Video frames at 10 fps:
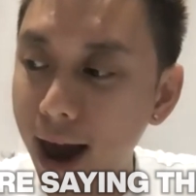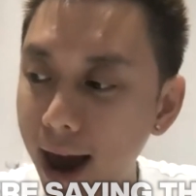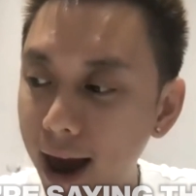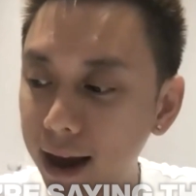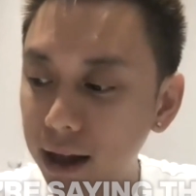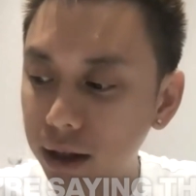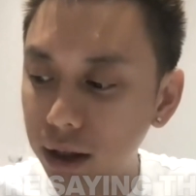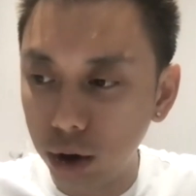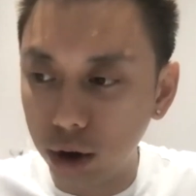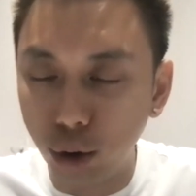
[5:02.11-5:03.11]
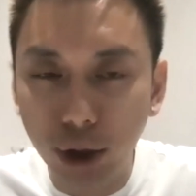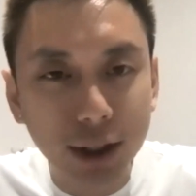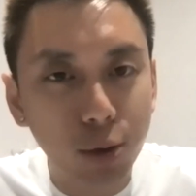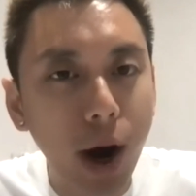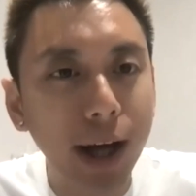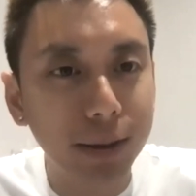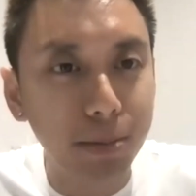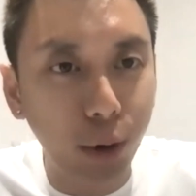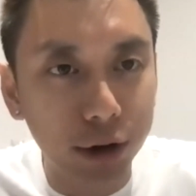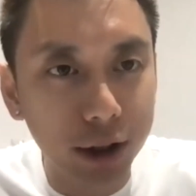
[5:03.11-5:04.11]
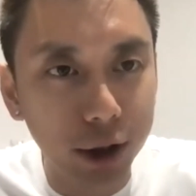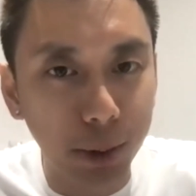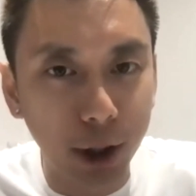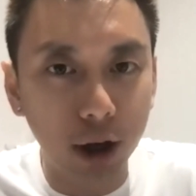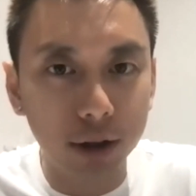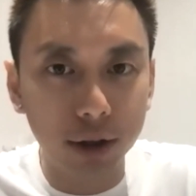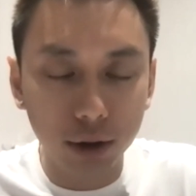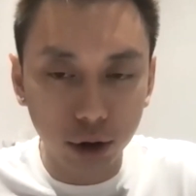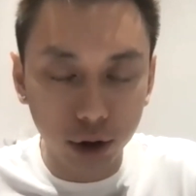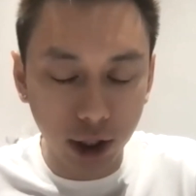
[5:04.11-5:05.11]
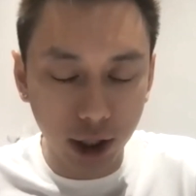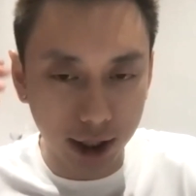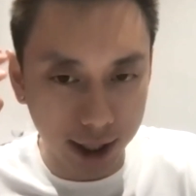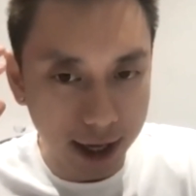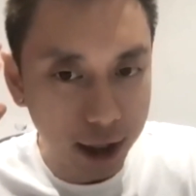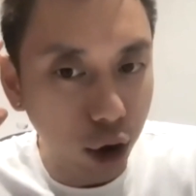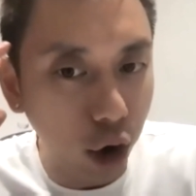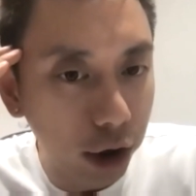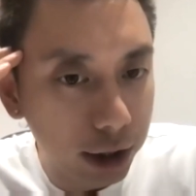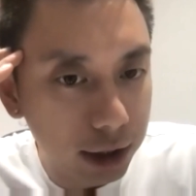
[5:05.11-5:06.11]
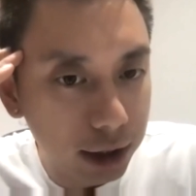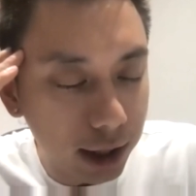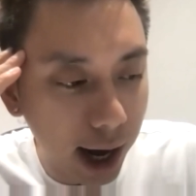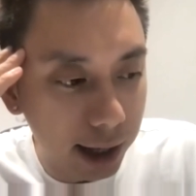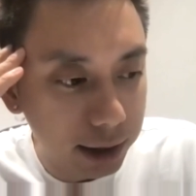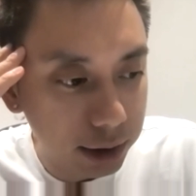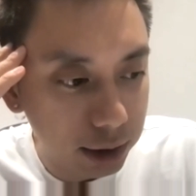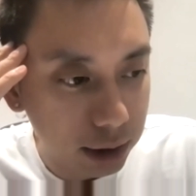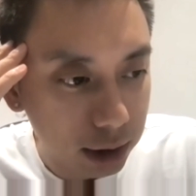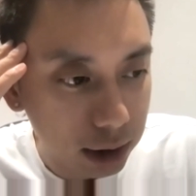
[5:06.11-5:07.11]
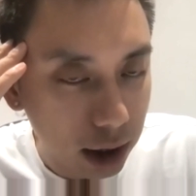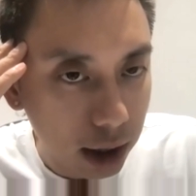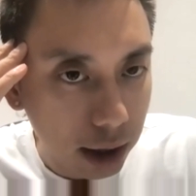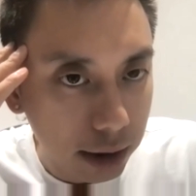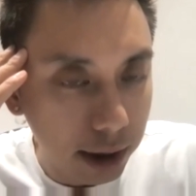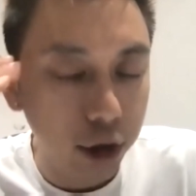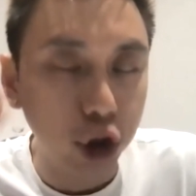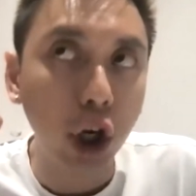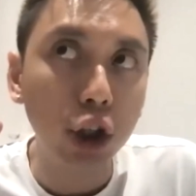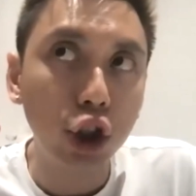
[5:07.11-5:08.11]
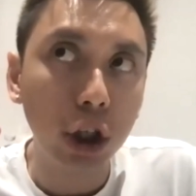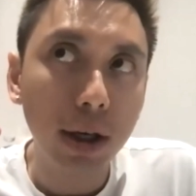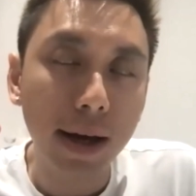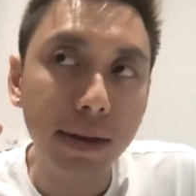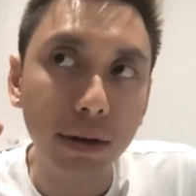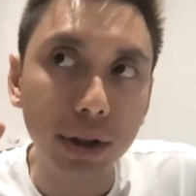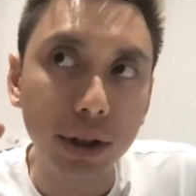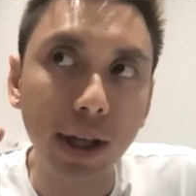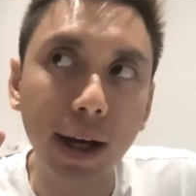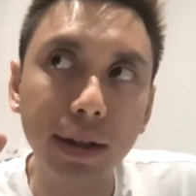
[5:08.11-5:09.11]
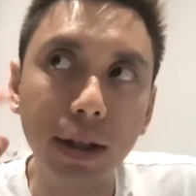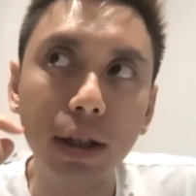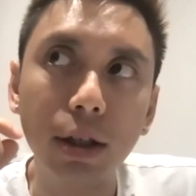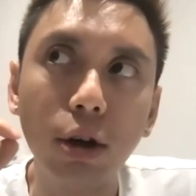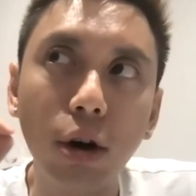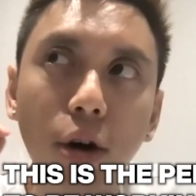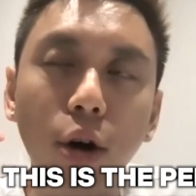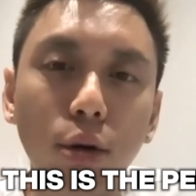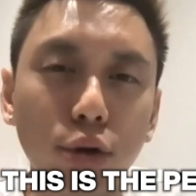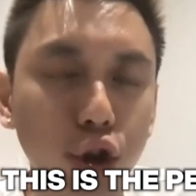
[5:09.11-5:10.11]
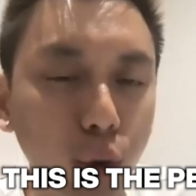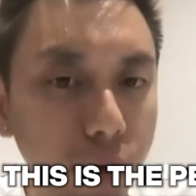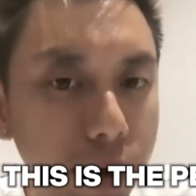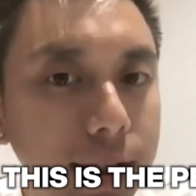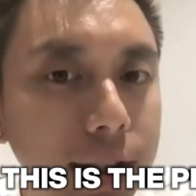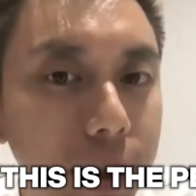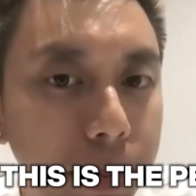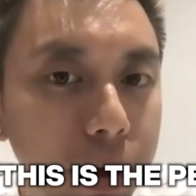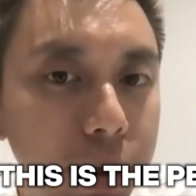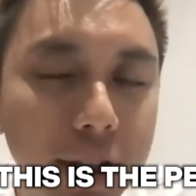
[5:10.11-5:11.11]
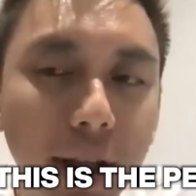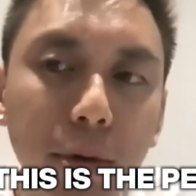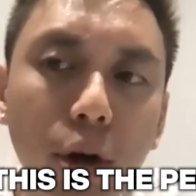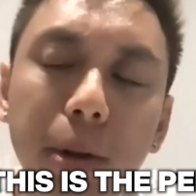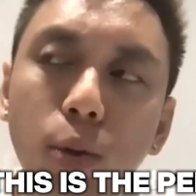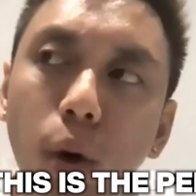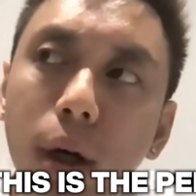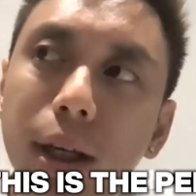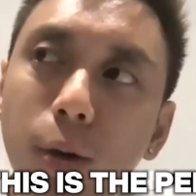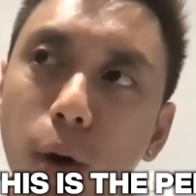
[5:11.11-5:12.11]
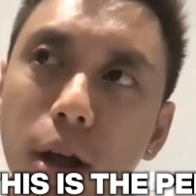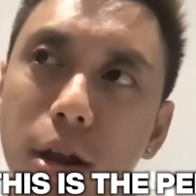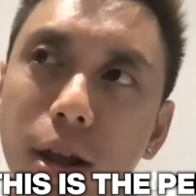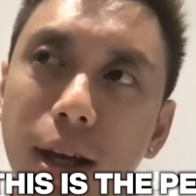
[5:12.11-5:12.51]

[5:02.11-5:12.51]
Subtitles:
And the reason why it's important is because, again, in your audience's eyes, they're judging and they're deciding, oh, so this is the person I'm going to be working with.